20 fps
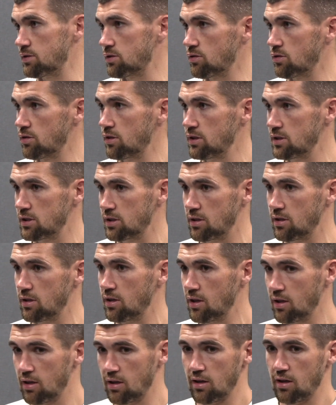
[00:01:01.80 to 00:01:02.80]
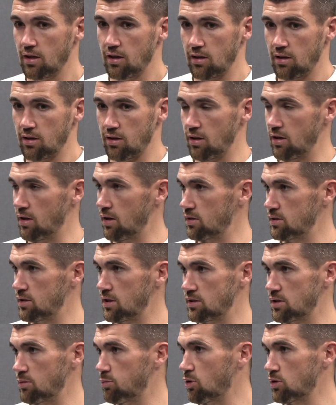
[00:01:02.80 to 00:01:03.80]
stories and, you know, that
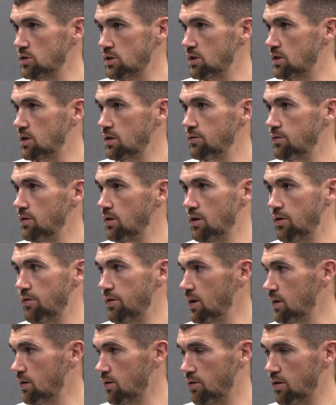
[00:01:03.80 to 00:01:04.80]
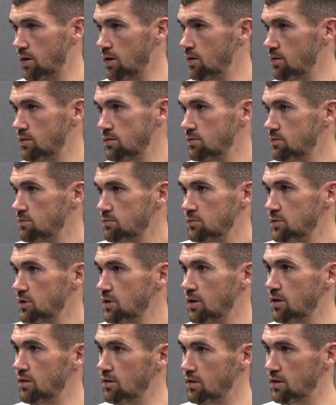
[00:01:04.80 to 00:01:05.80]
sense of positivity around the ground,
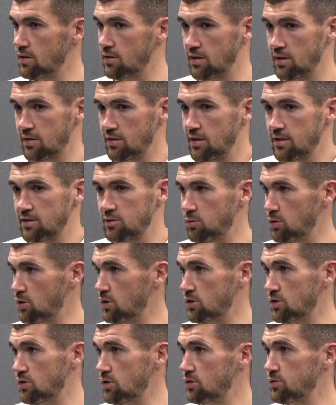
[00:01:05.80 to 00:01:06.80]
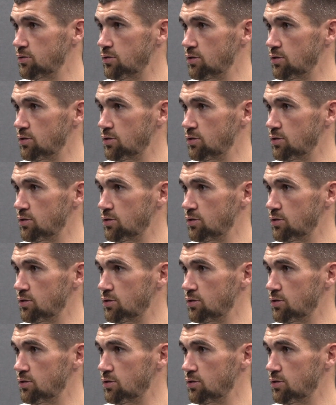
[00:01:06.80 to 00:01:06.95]
you know, that's what you search